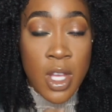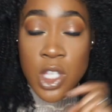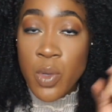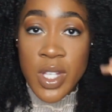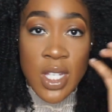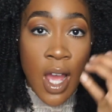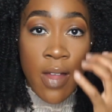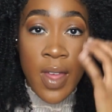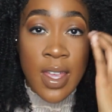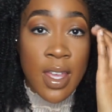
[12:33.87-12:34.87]
So it's
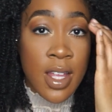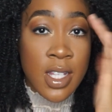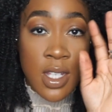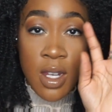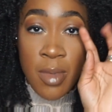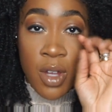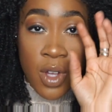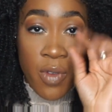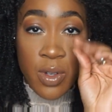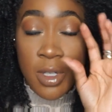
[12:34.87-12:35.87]
not like it's gonna be
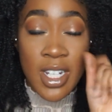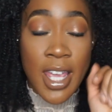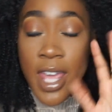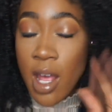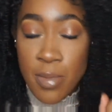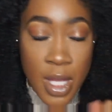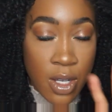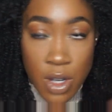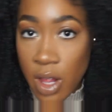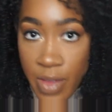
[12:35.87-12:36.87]
uncomfortable and I can't blink
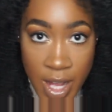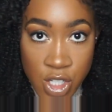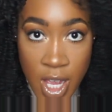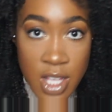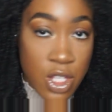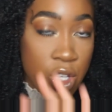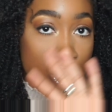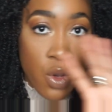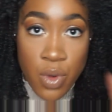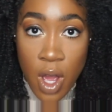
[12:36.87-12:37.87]
at all of that jazz.
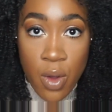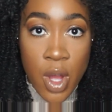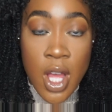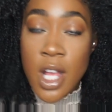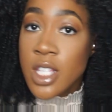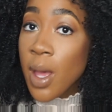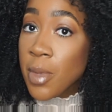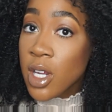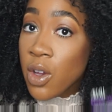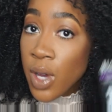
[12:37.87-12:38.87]
So no. So I'm
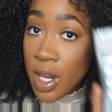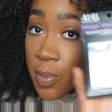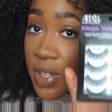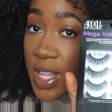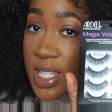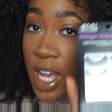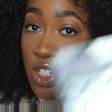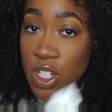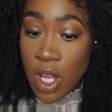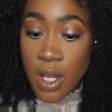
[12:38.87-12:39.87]
gonna go ahead and put these
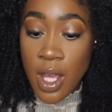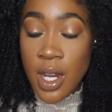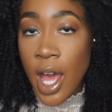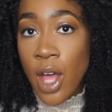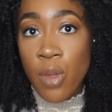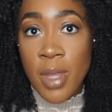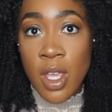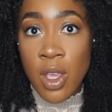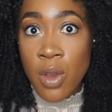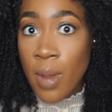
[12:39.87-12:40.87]
lashes on and I'll
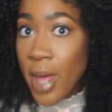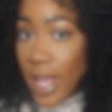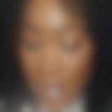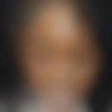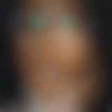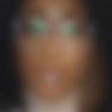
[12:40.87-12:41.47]
be right back.